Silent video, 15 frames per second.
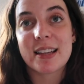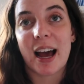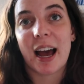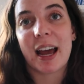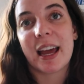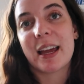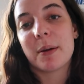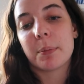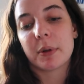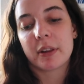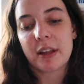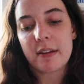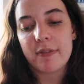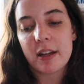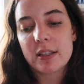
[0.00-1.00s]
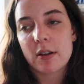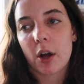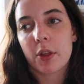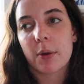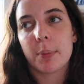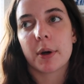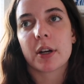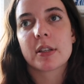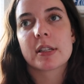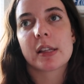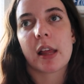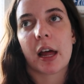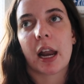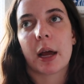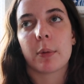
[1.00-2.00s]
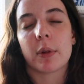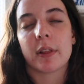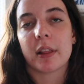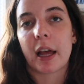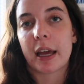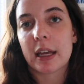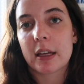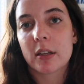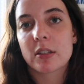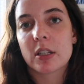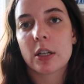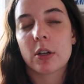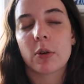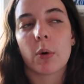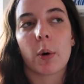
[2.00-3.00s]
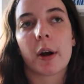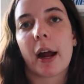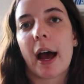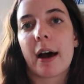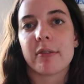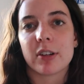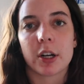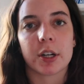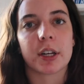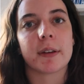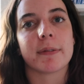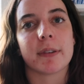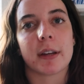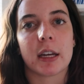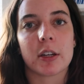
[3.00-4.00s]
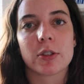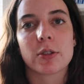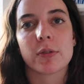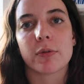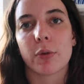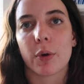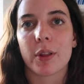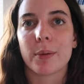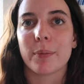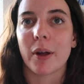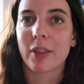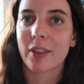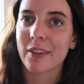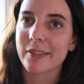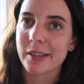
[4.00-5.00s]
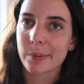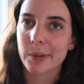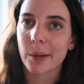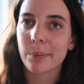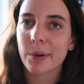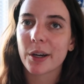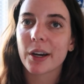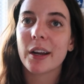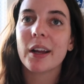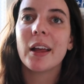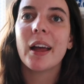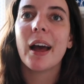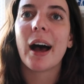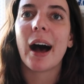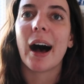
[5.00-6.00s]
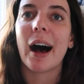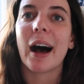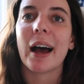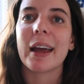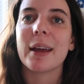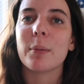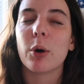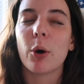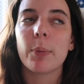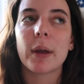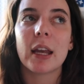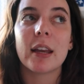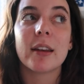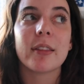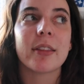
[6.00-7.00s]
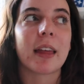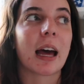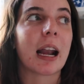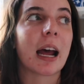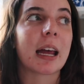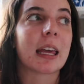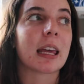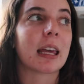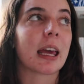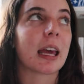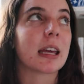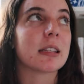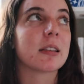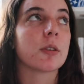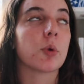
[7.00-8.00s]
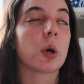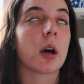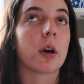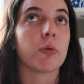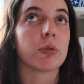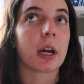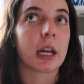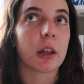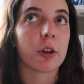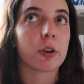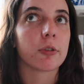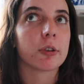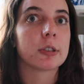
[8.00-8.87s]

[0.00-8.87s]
I believe that's all the books that I would like to or have already finished for the month of September. I am hoping that I can get into a regular